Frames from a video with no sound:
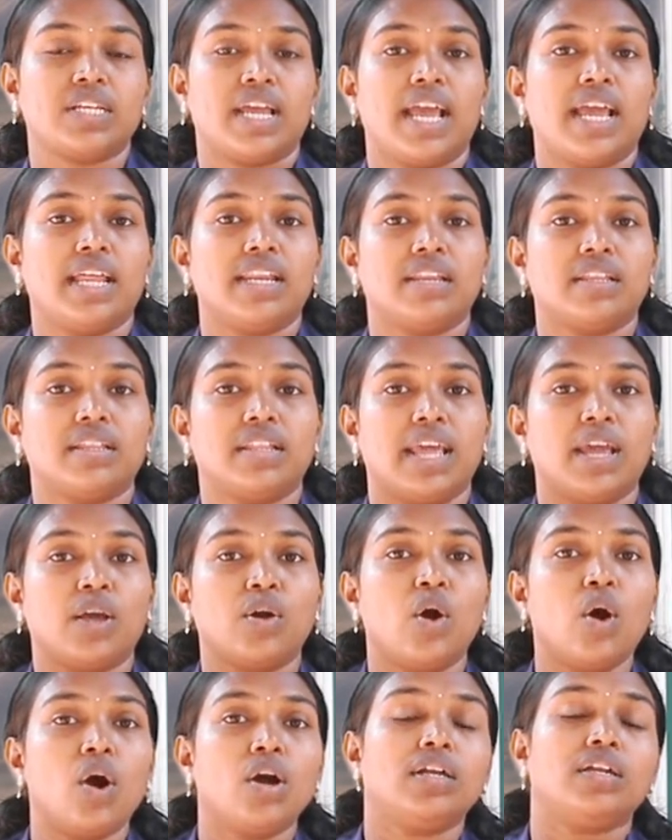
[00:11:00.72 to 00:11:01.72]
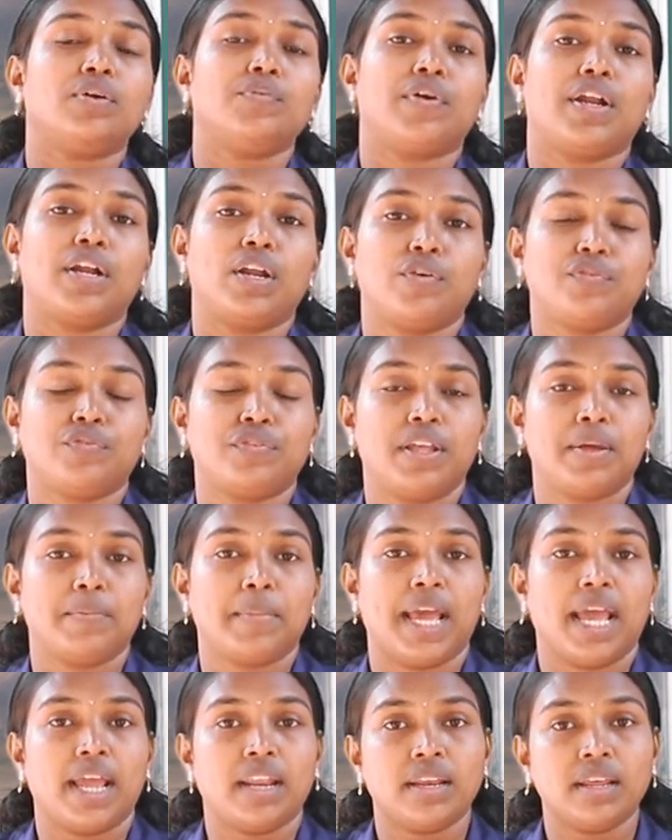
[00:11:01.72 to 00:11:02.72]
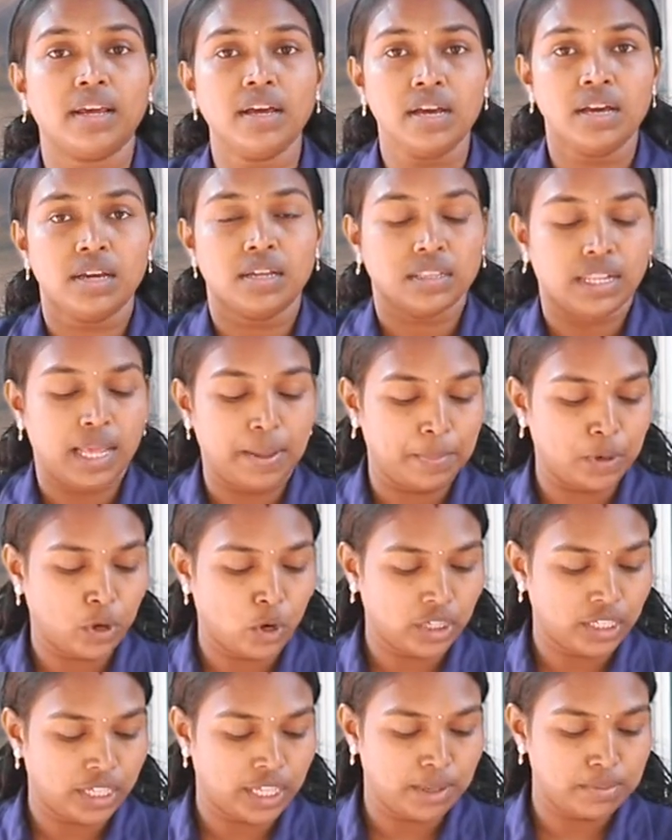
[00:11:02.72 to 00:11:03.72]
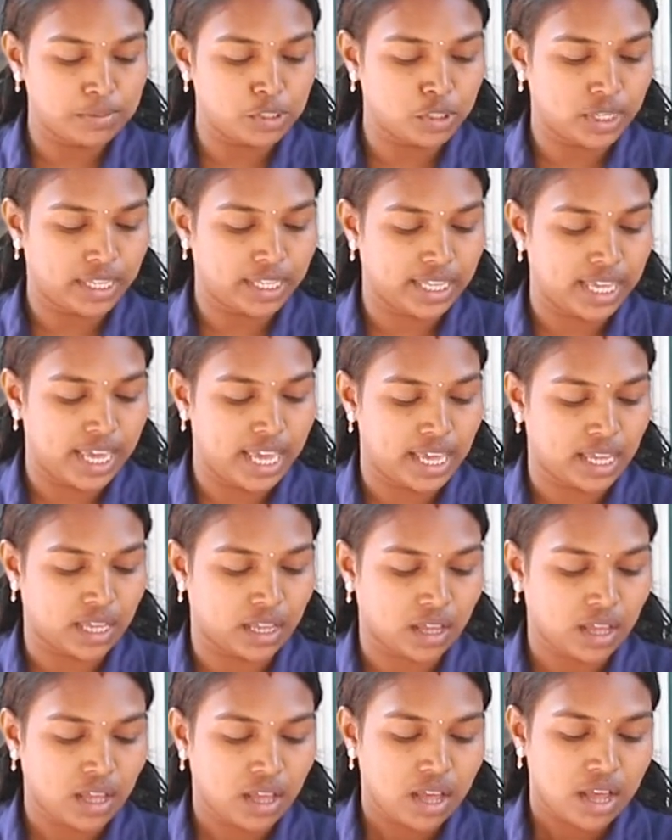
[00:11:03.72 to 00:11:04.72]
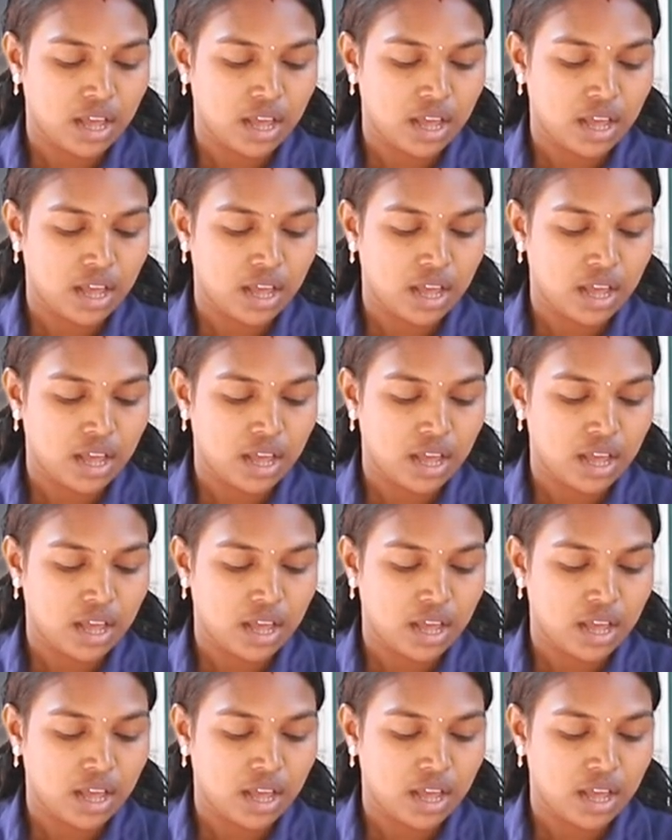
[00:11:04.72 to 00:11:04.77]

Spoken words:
and they got one of them and they brought him to the king.